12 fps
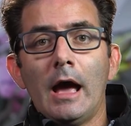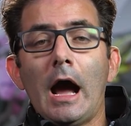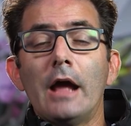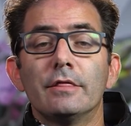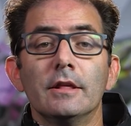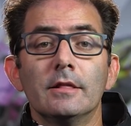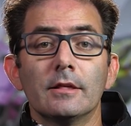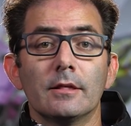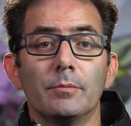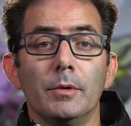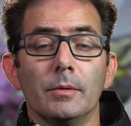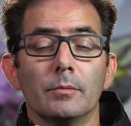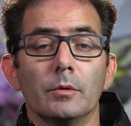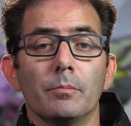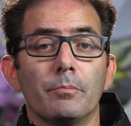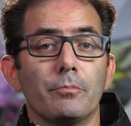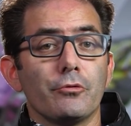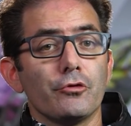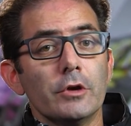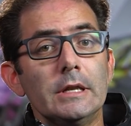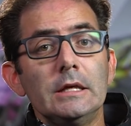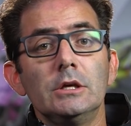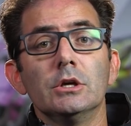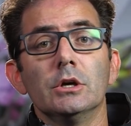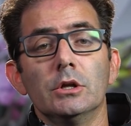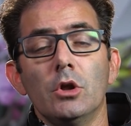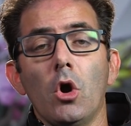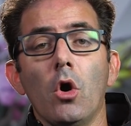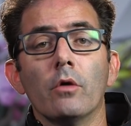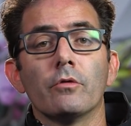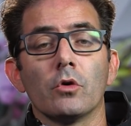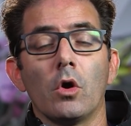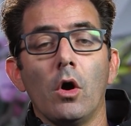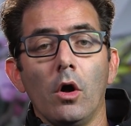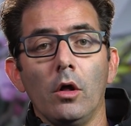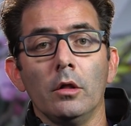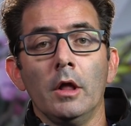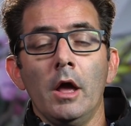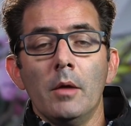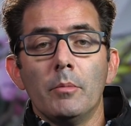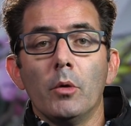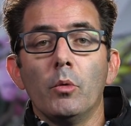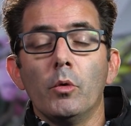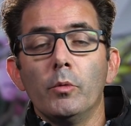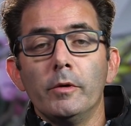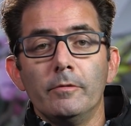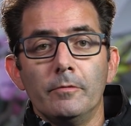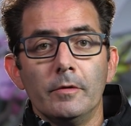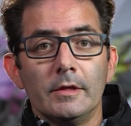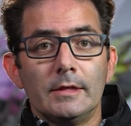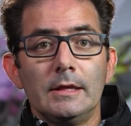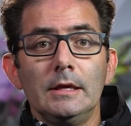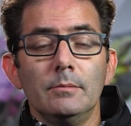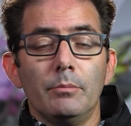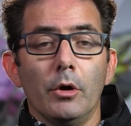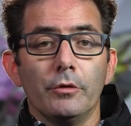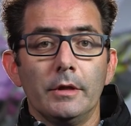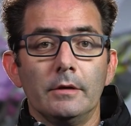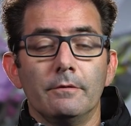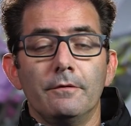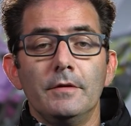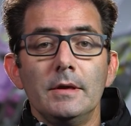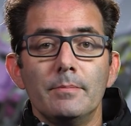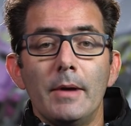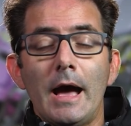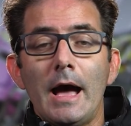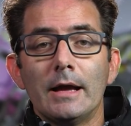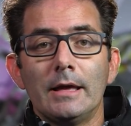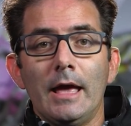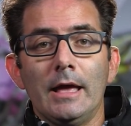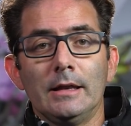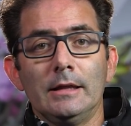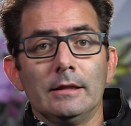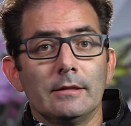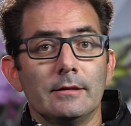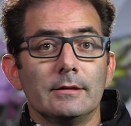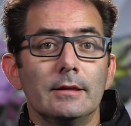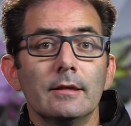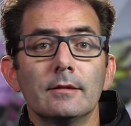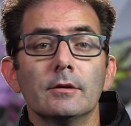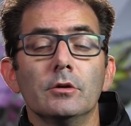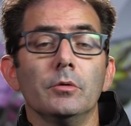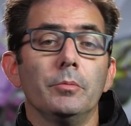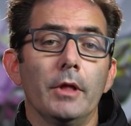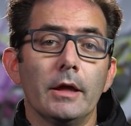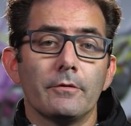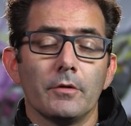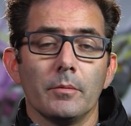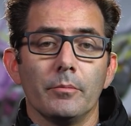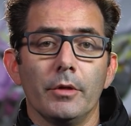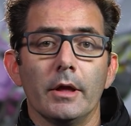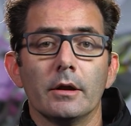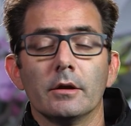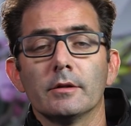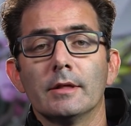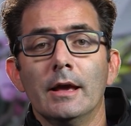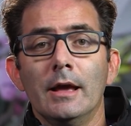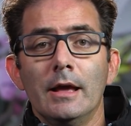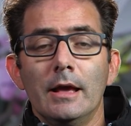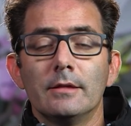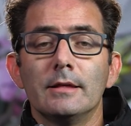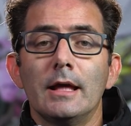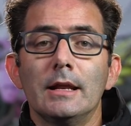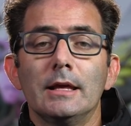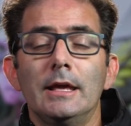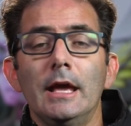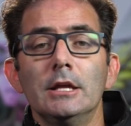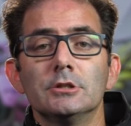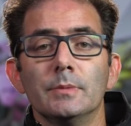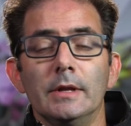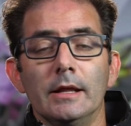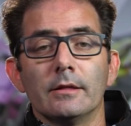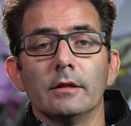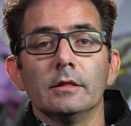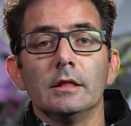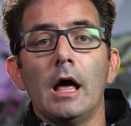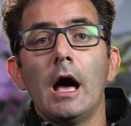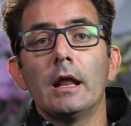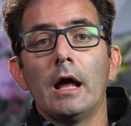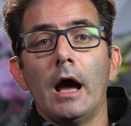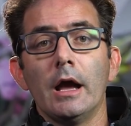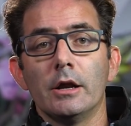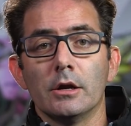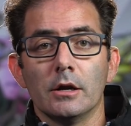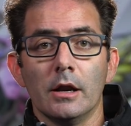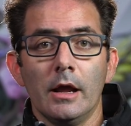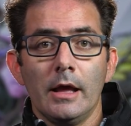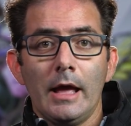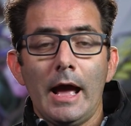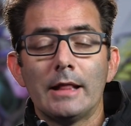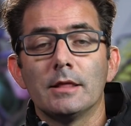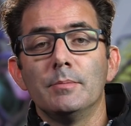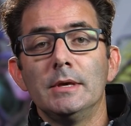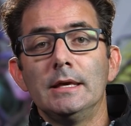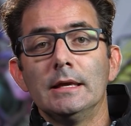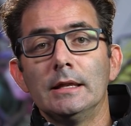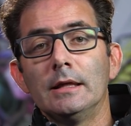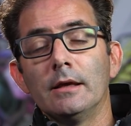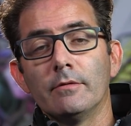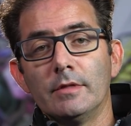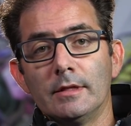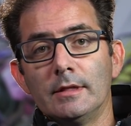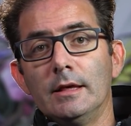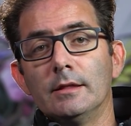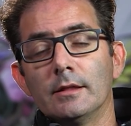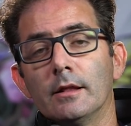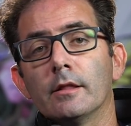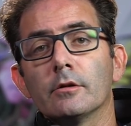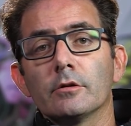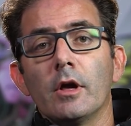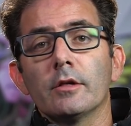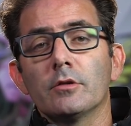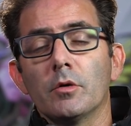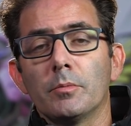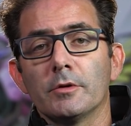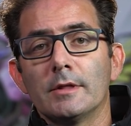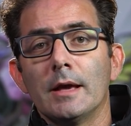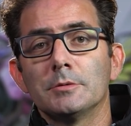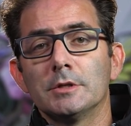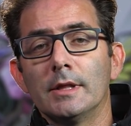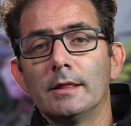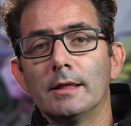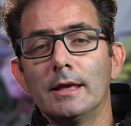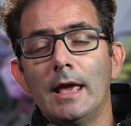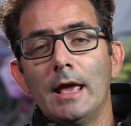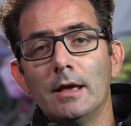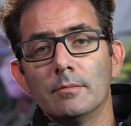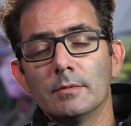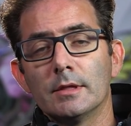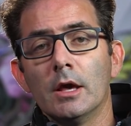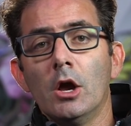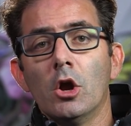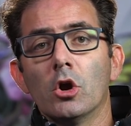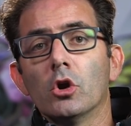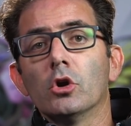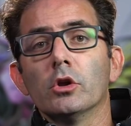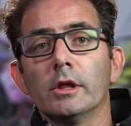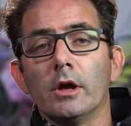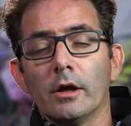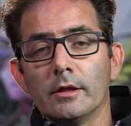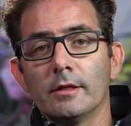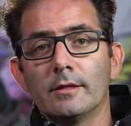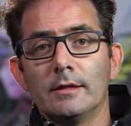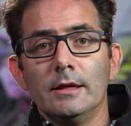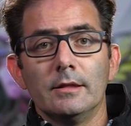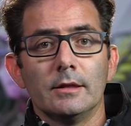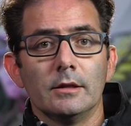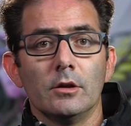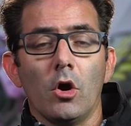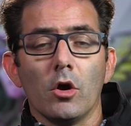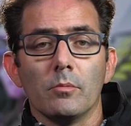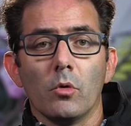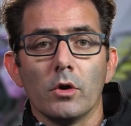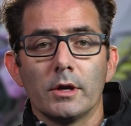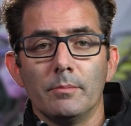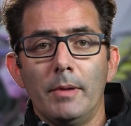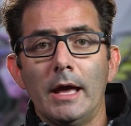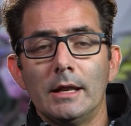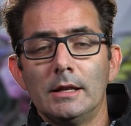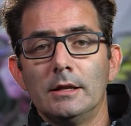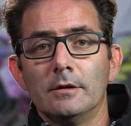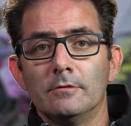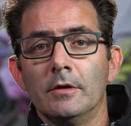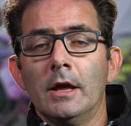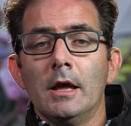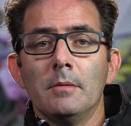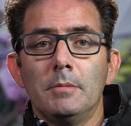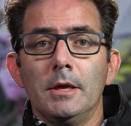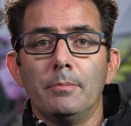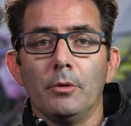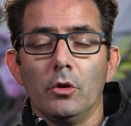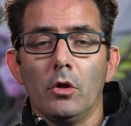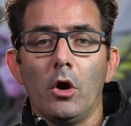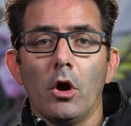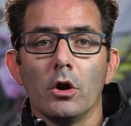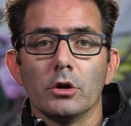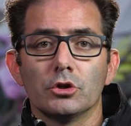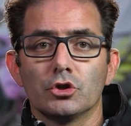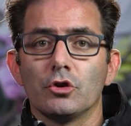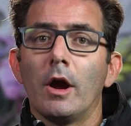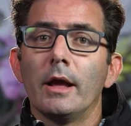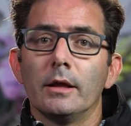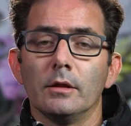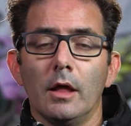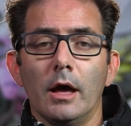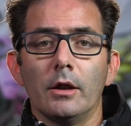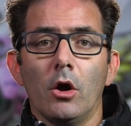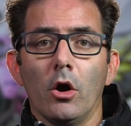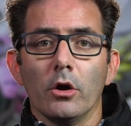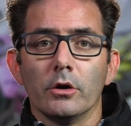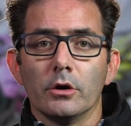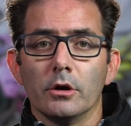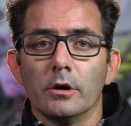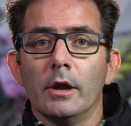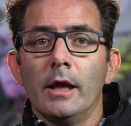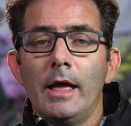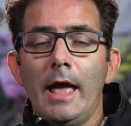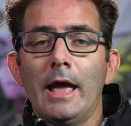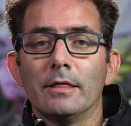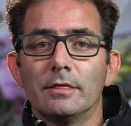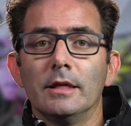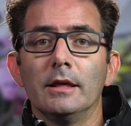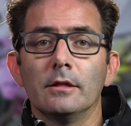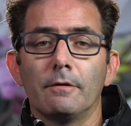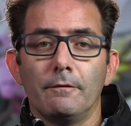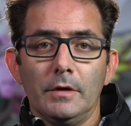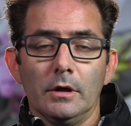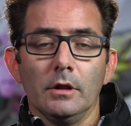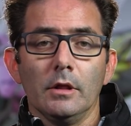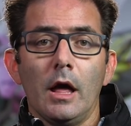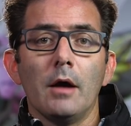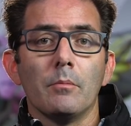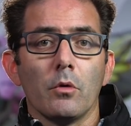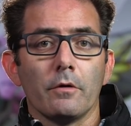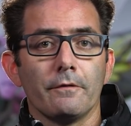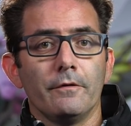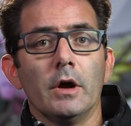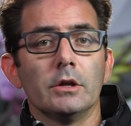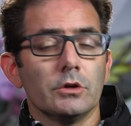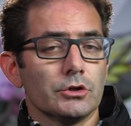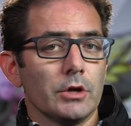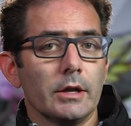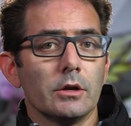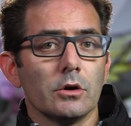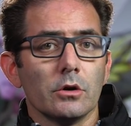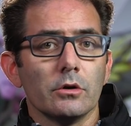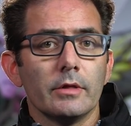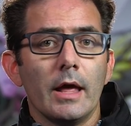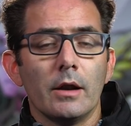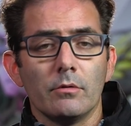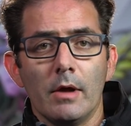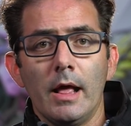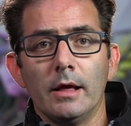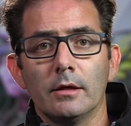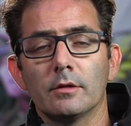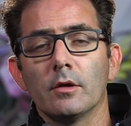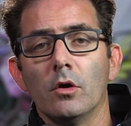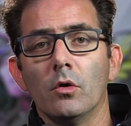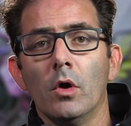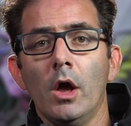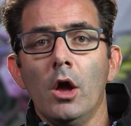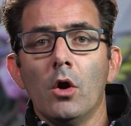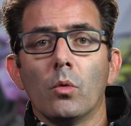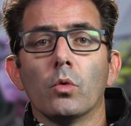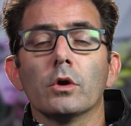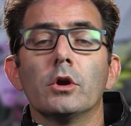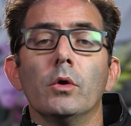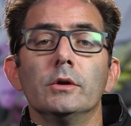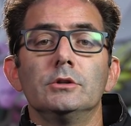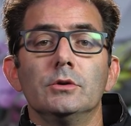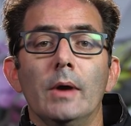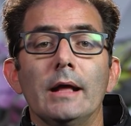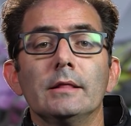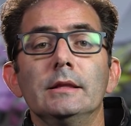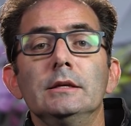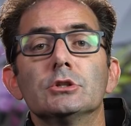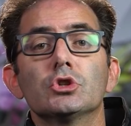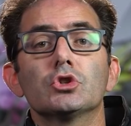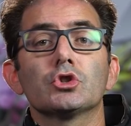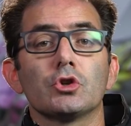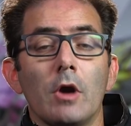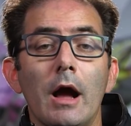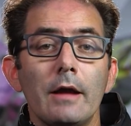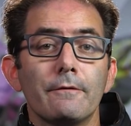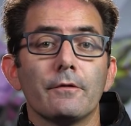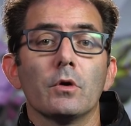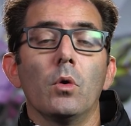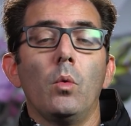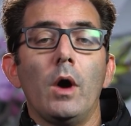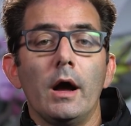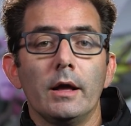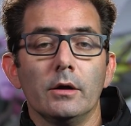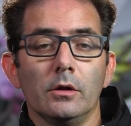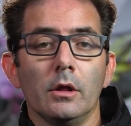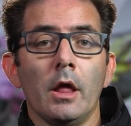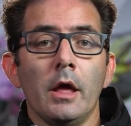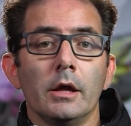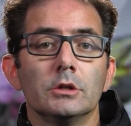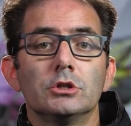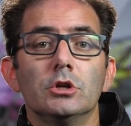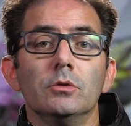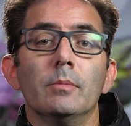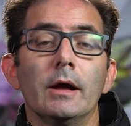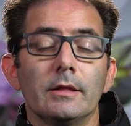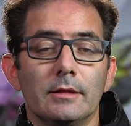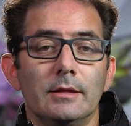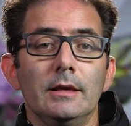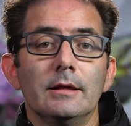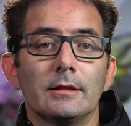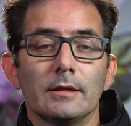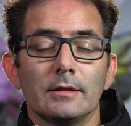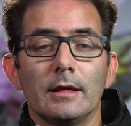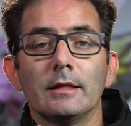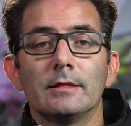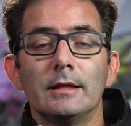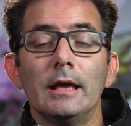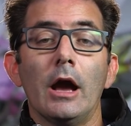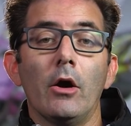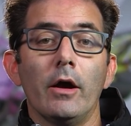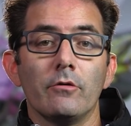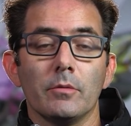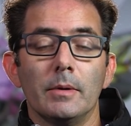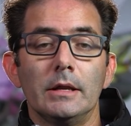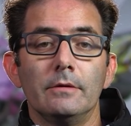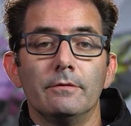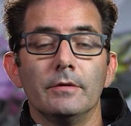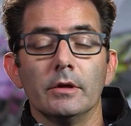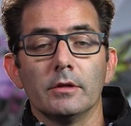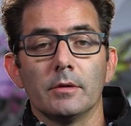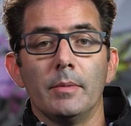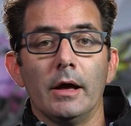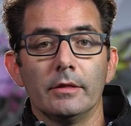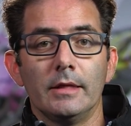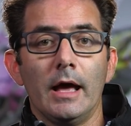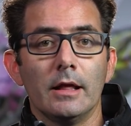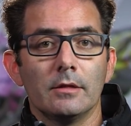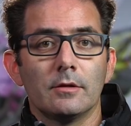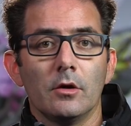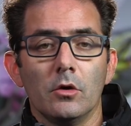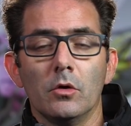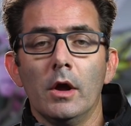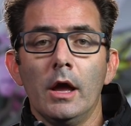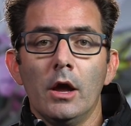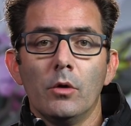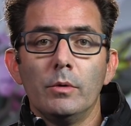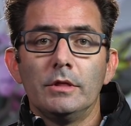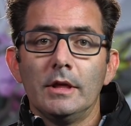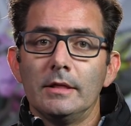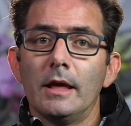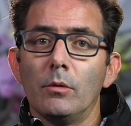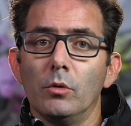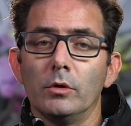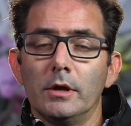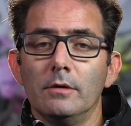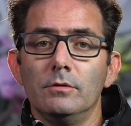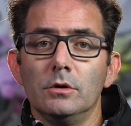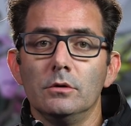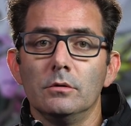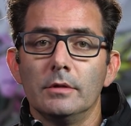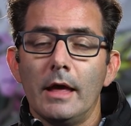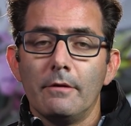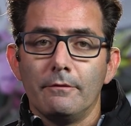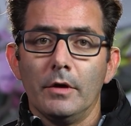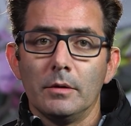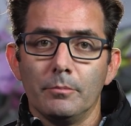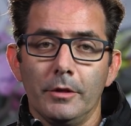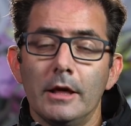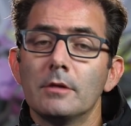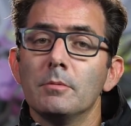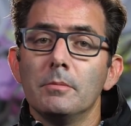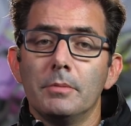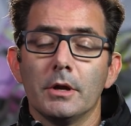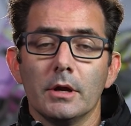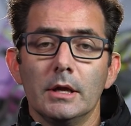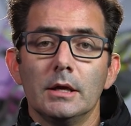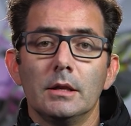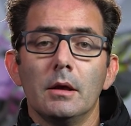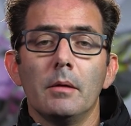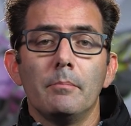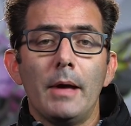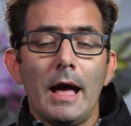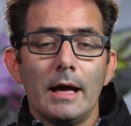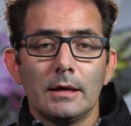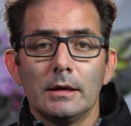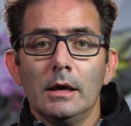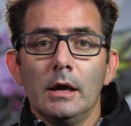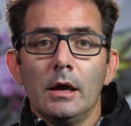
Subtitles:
I think this has been pretty good overall, but what we've seen both in feedback and in statistical play from players is that engagement is a lot higher at the beginning of the season, and there's also a perception that the games early on in the season are more competitive, people are trying a lot harder, and things feel a lot more fun. You're trying to earn that rank. So we're going to at least try for a while 2-month seasons and see how everybody feels about that. So we think that will give you that fun placement period back